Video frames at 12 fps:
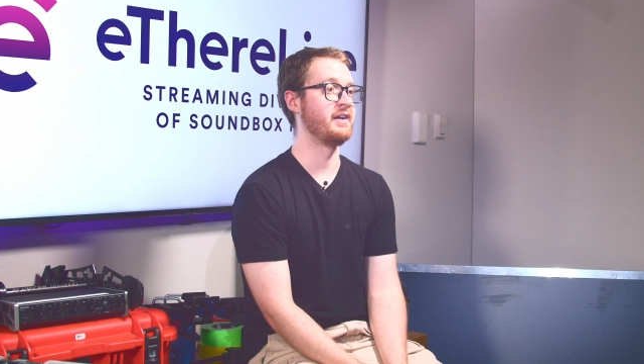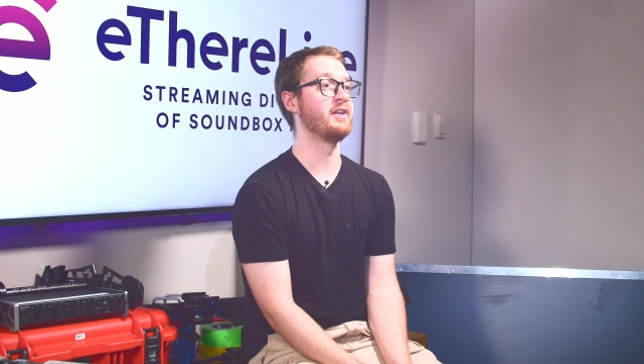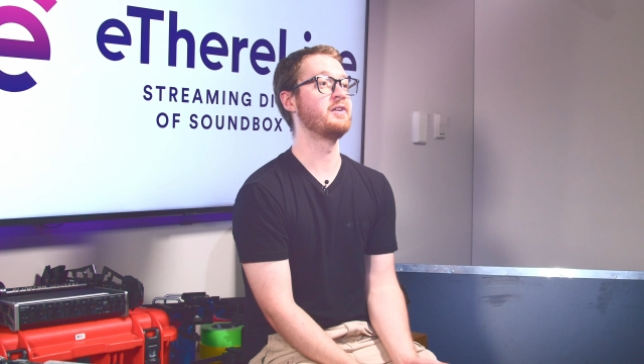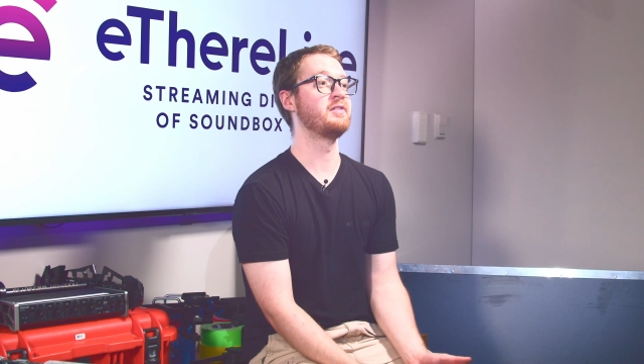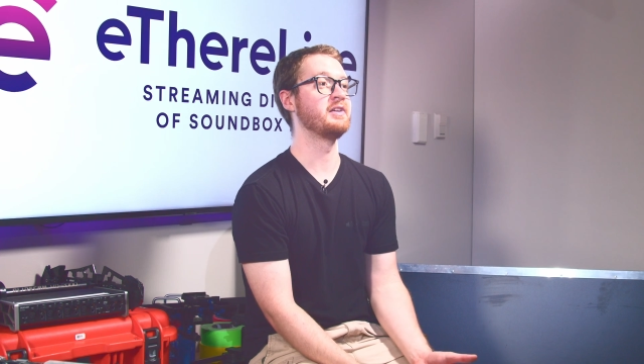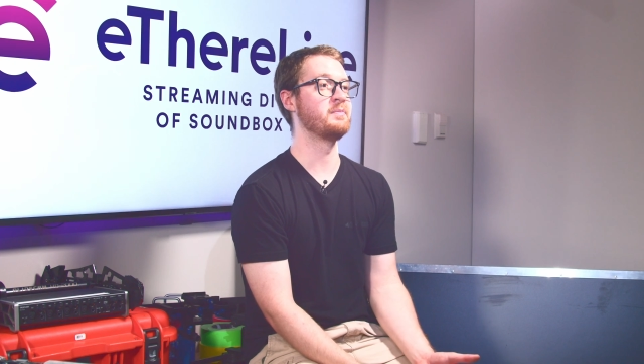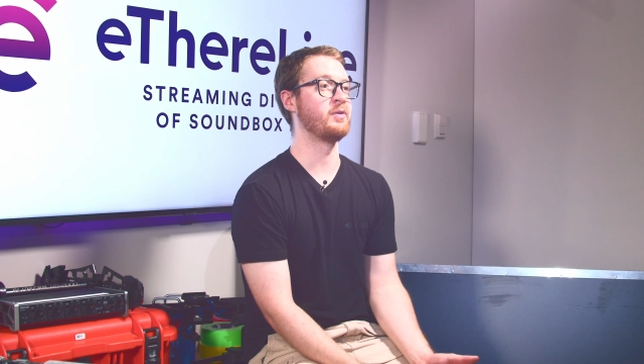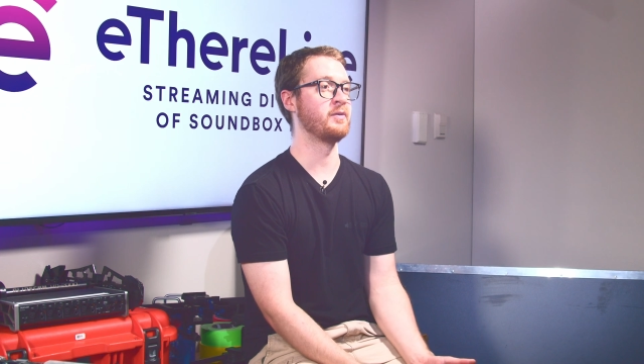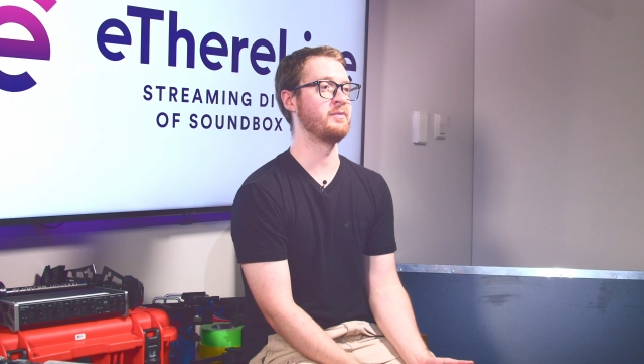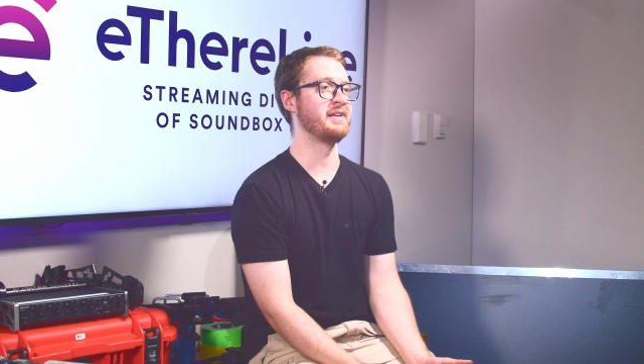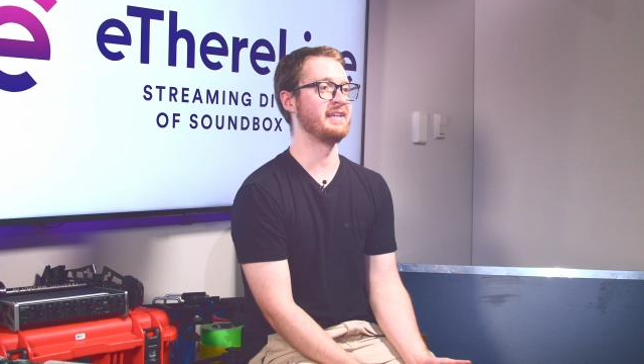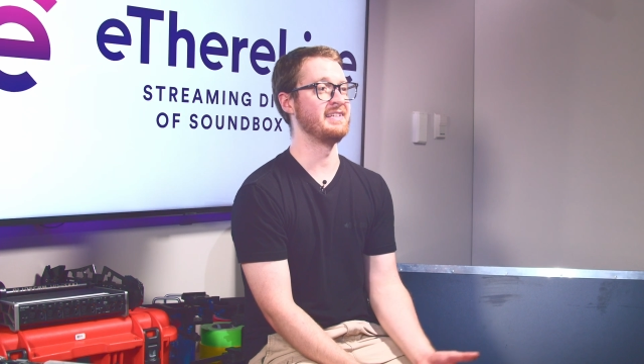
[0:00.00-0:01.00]
Another really
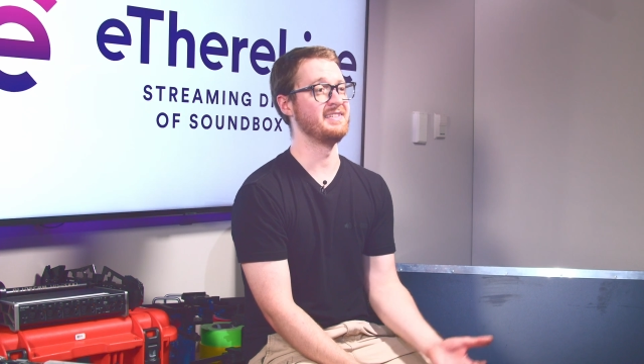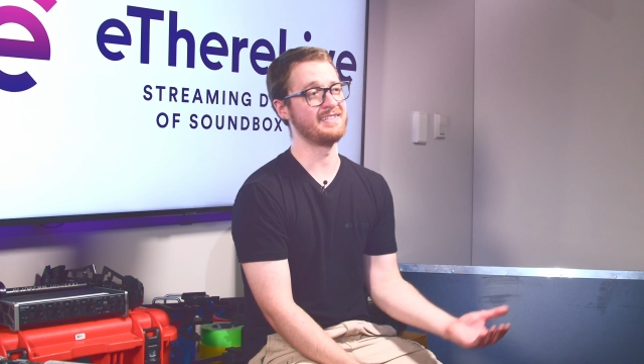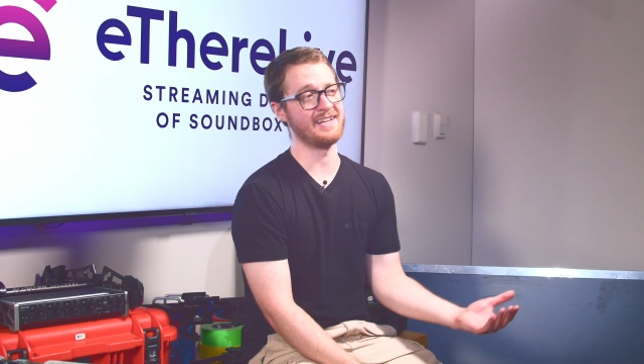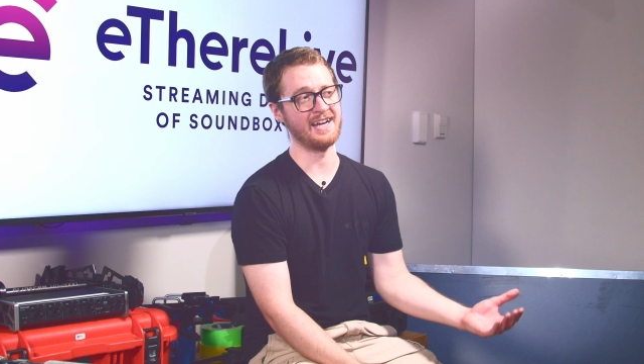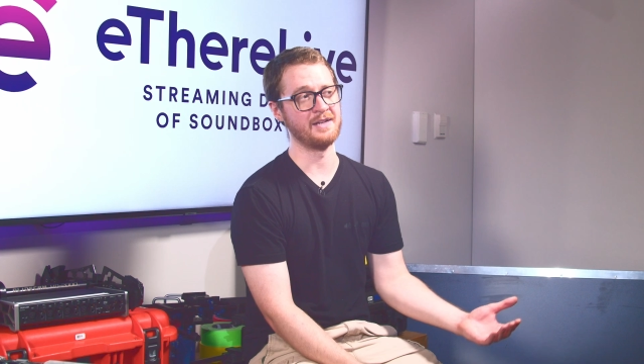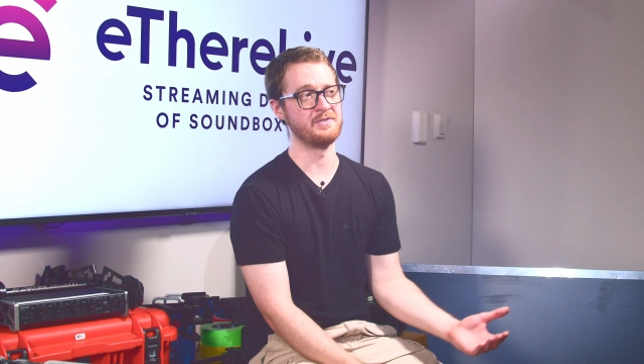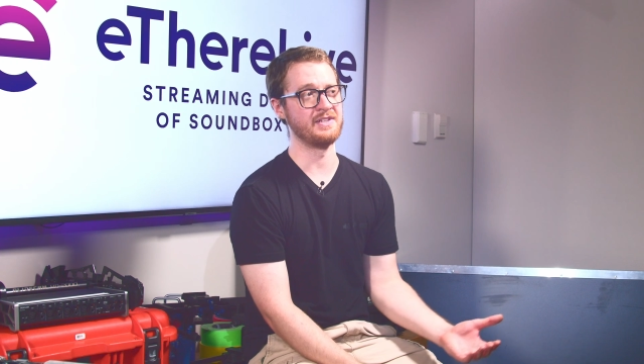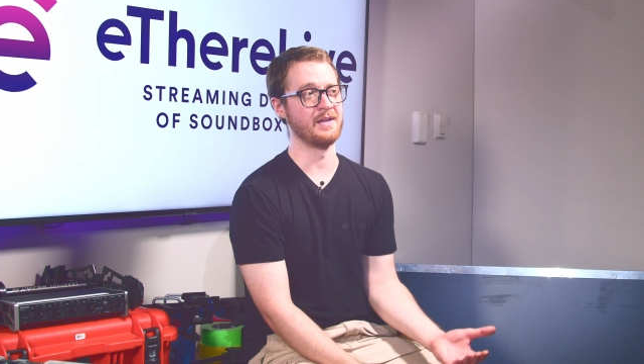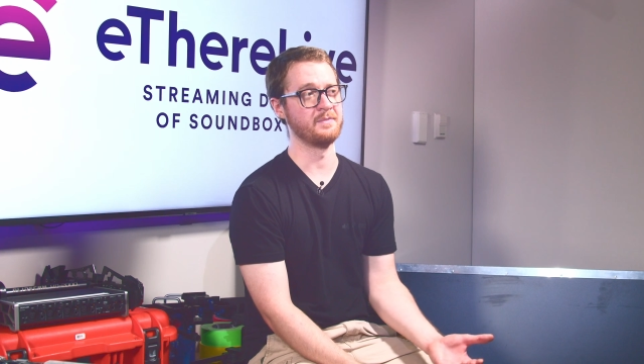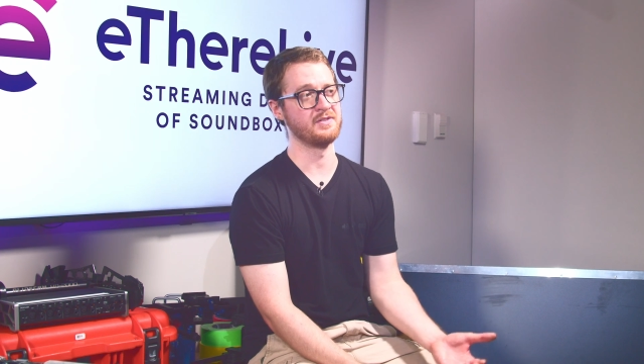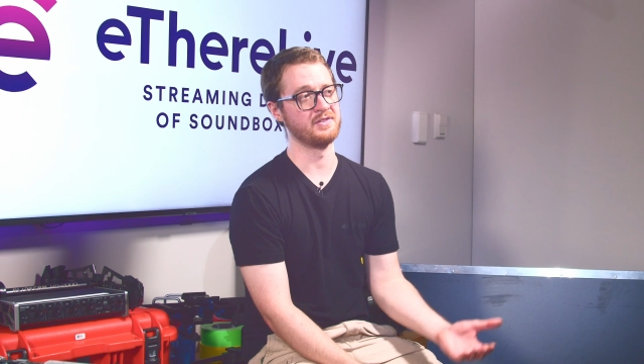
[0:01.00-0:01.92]
important one is timestamps.